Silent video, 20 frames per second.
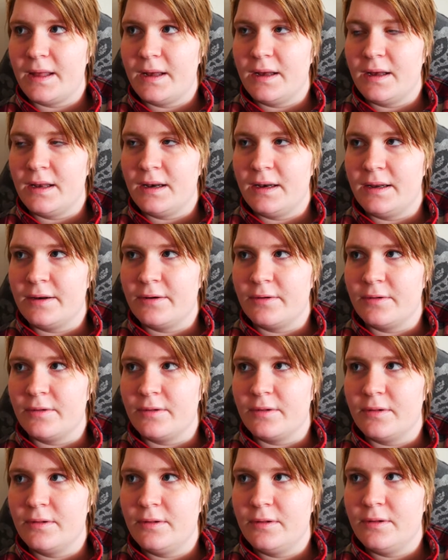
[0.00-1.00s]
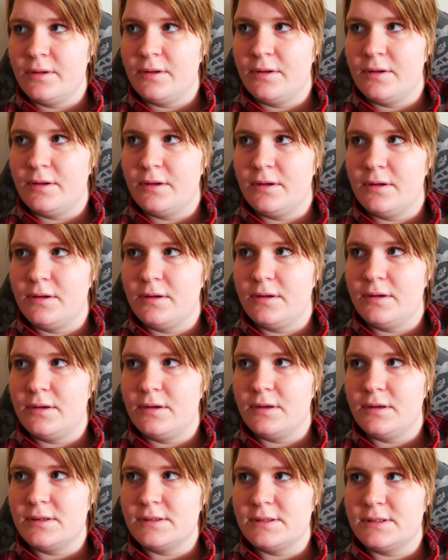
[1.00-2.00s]
a little
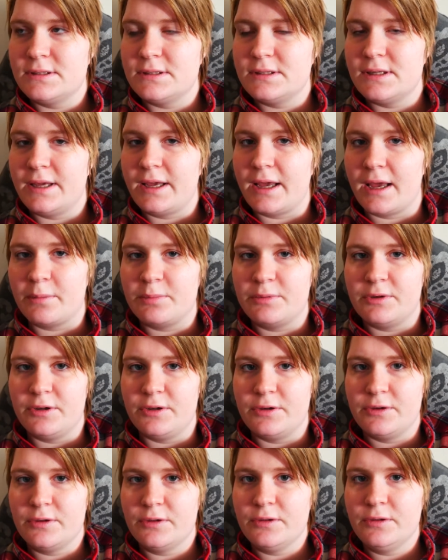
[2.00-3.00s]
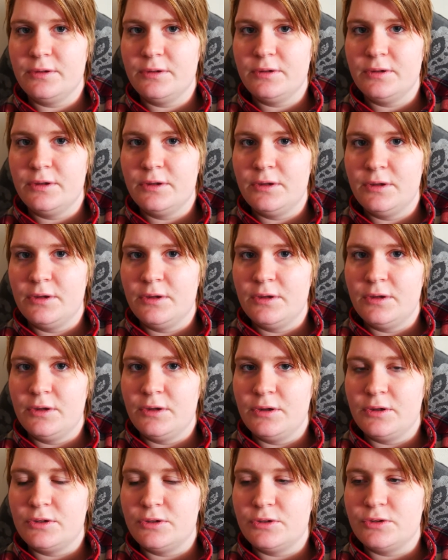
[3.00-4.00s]
skeptical
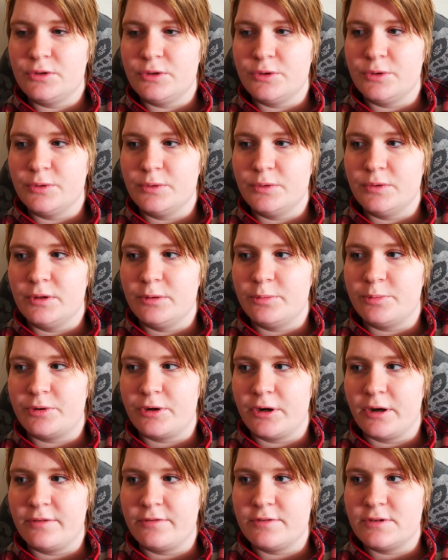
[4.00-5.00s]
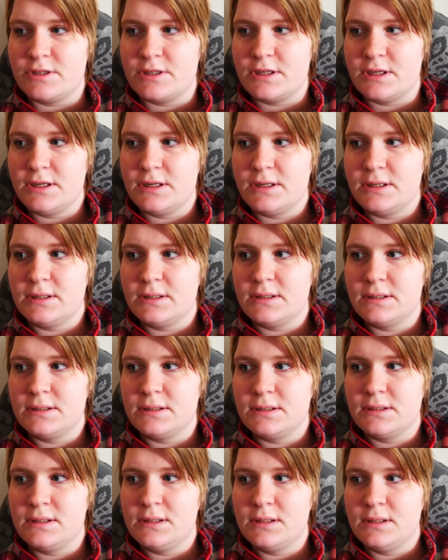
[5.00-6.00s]
to the prophecy.
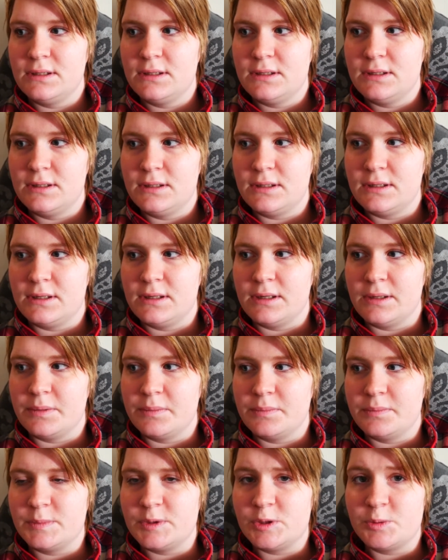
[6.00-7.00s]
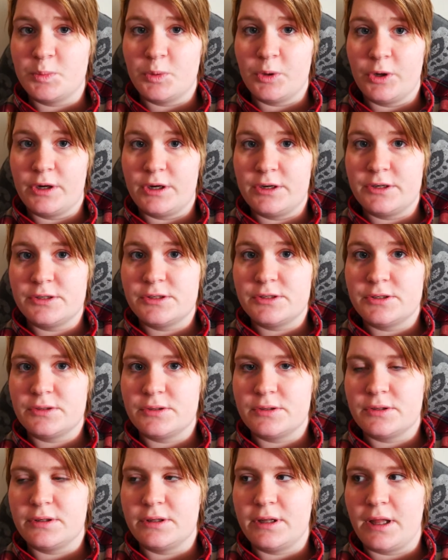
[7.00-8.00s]
Spoilers
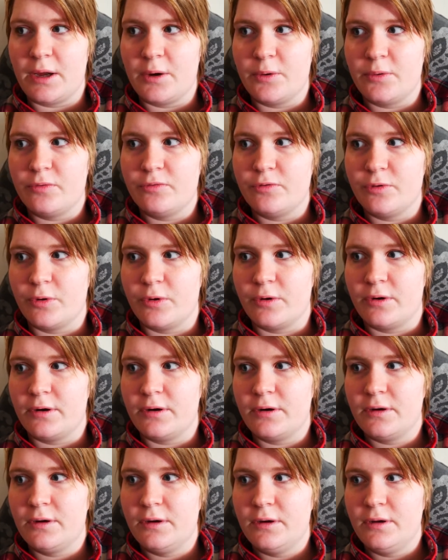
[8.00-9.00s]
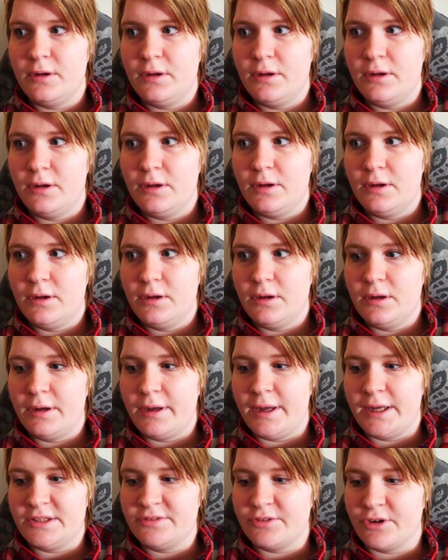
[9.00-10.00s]
now for
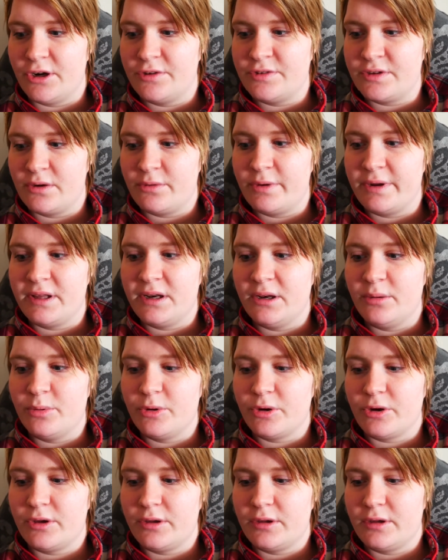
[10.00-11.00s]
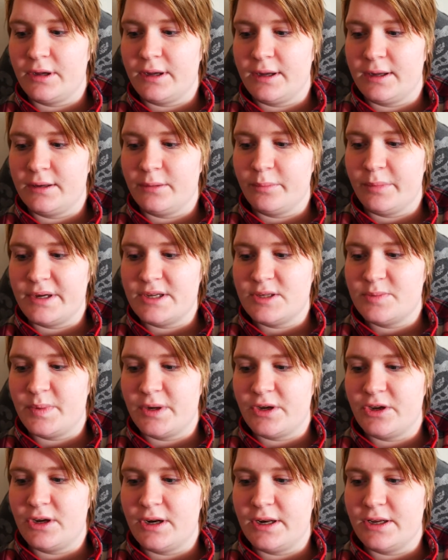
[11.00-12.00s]
as far as I read in the book, and my
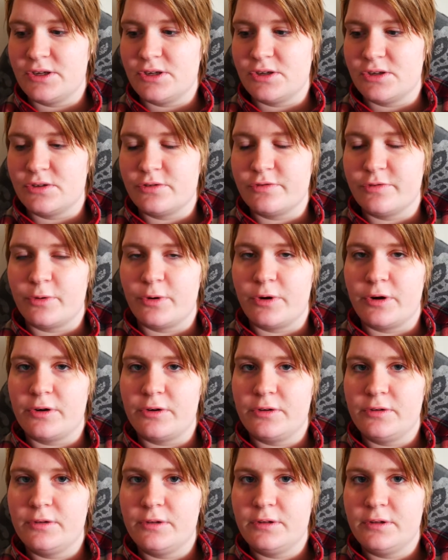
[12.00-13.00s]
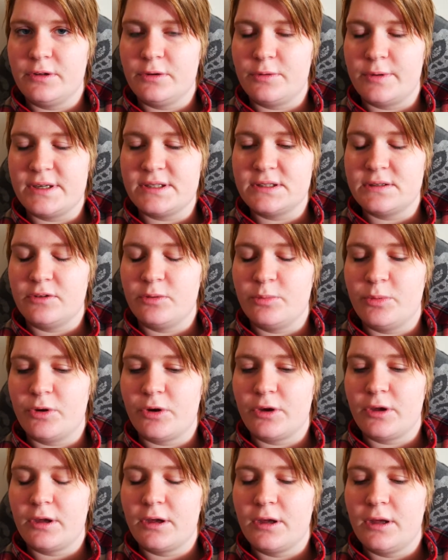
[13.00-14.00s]
speculations for the rest of the
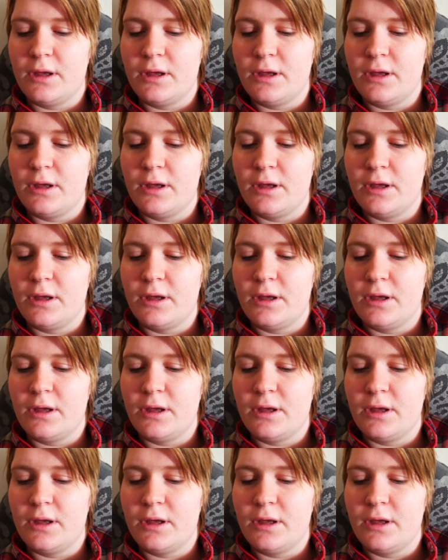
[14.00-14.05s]
book.